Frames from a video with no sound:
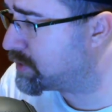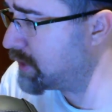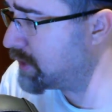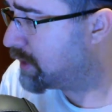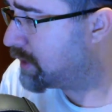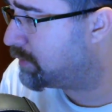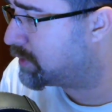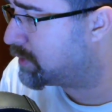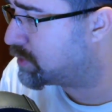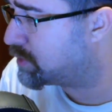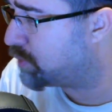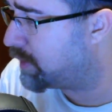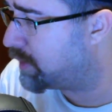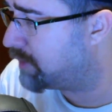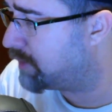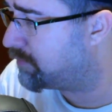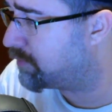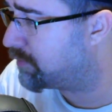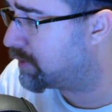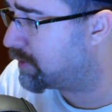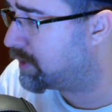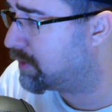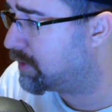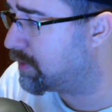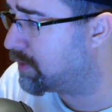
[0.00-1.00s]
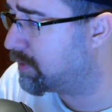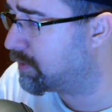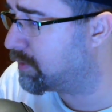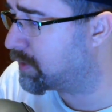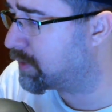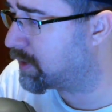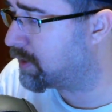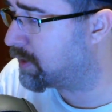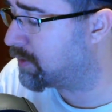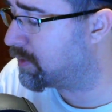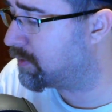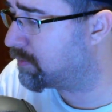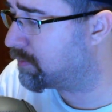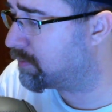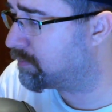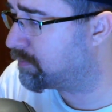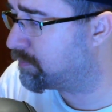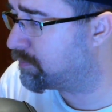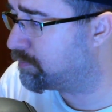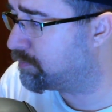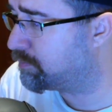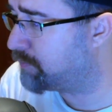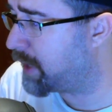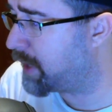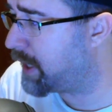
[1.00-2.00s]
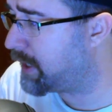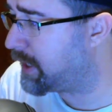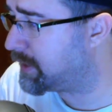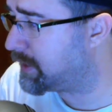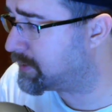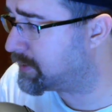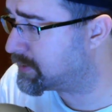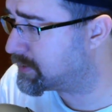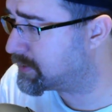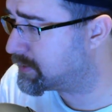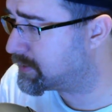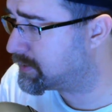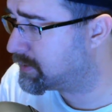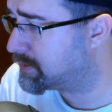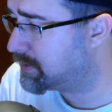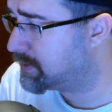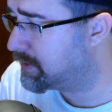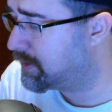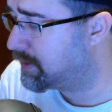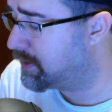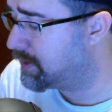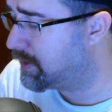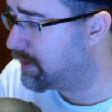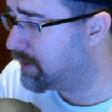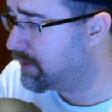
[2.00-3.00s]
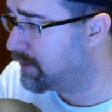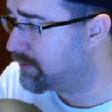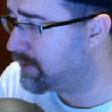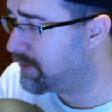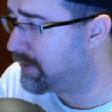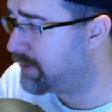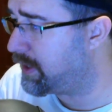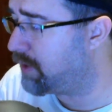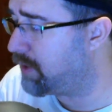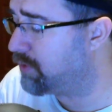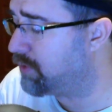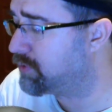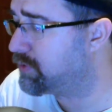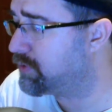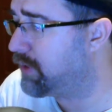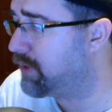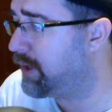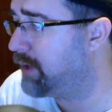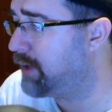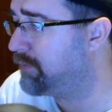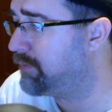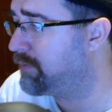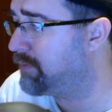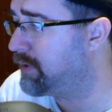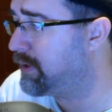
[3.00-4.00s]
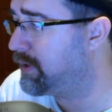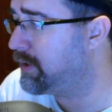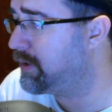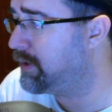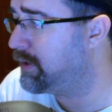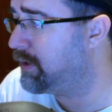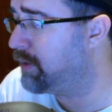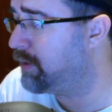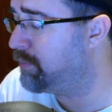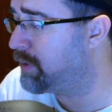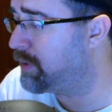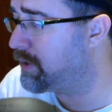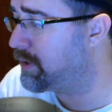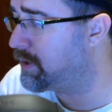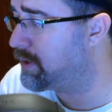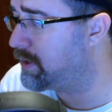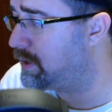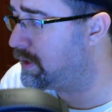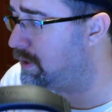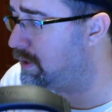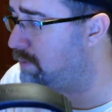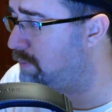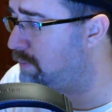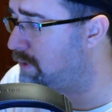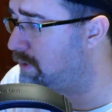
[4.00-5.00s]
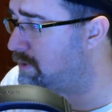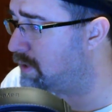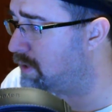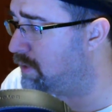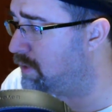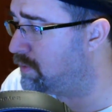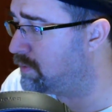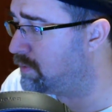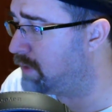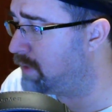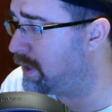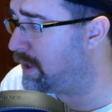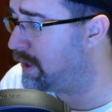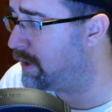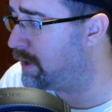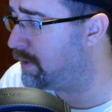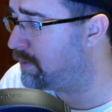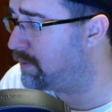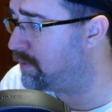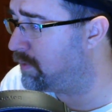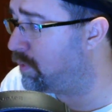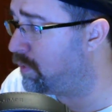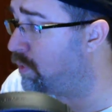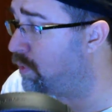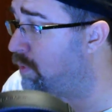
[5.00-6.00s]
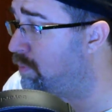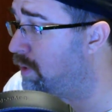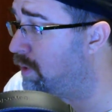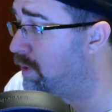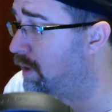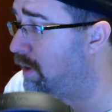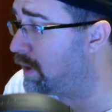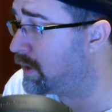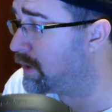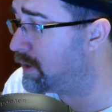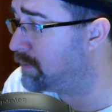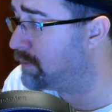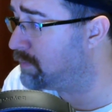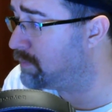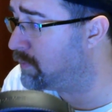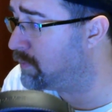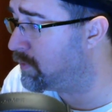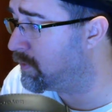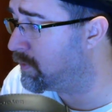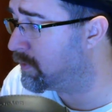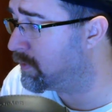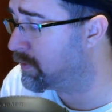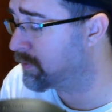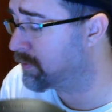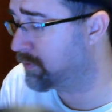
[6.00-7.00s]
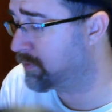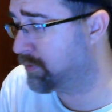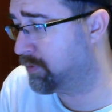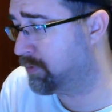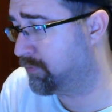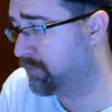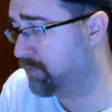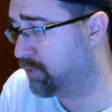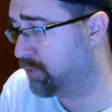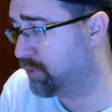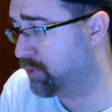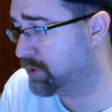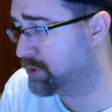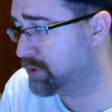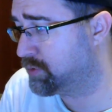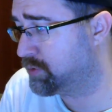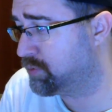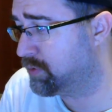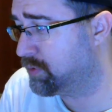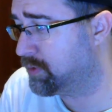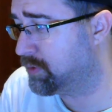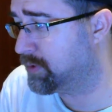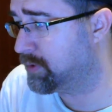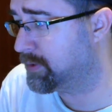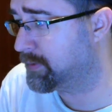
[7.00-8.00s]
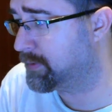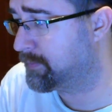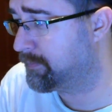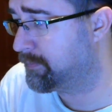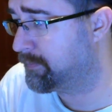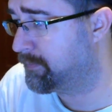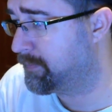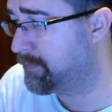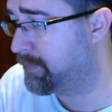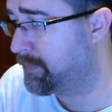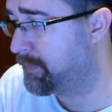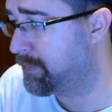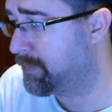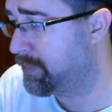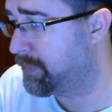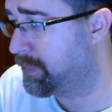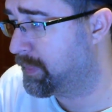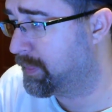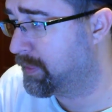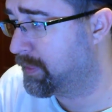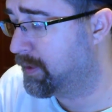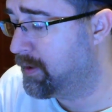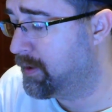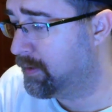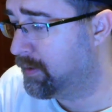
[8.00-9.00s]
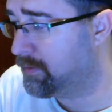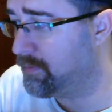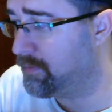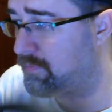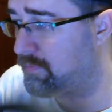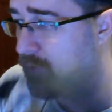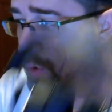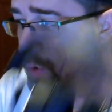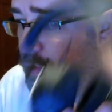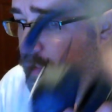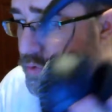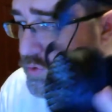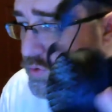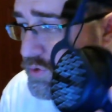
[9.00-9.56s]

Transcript: in between for your bass, then they also have the ability to be toned down or brought up more for what you want. The vocals